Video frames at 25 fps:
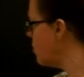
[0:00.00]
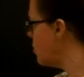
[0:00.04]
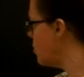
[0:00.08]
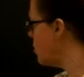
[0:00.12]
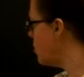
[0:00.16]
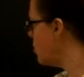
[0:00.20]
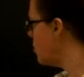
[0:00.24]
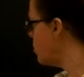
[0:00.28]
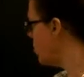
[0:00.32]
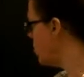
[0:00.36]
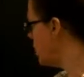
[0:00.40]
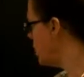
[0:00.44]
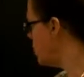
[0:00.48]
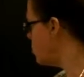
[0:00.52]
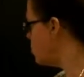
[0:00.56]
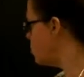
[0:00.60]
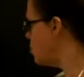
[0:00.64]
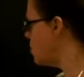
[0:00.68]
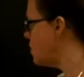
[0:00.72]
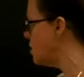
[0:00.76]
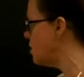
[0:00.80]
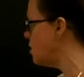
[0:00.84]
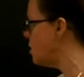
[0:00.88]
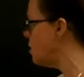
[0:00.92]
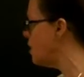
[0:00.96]

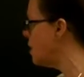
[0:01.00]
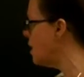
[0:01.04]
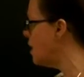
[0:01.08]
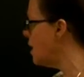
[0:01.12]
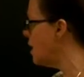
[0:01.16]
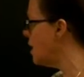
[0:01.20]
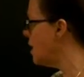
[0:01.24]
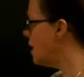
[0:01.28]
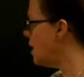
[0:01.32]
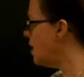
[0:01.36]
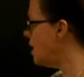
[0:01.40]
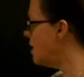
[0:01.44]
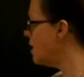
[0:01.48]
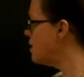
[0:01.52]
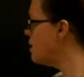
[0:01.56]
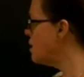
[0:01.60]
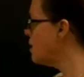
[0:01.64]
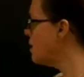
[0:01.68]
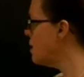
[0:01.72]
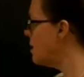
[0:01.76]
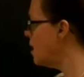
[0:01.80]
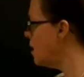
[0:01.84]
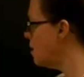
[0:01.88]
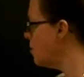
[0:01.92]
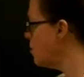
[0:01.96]
equation is
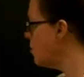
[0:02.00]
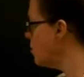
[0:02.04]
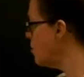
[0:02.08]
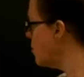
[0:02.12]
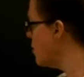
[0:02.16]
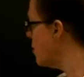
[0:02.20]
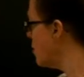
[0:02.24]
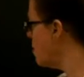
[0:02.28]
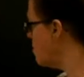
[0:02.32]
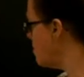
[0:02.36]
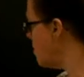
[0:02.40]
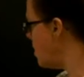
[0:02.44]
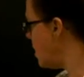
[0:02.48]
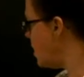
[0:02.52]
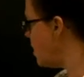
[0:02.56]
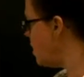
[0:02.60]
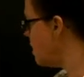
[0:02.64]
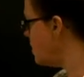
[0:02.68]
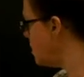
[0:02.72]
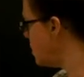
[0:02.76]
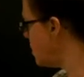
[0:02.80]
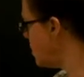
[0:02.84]
the number that makes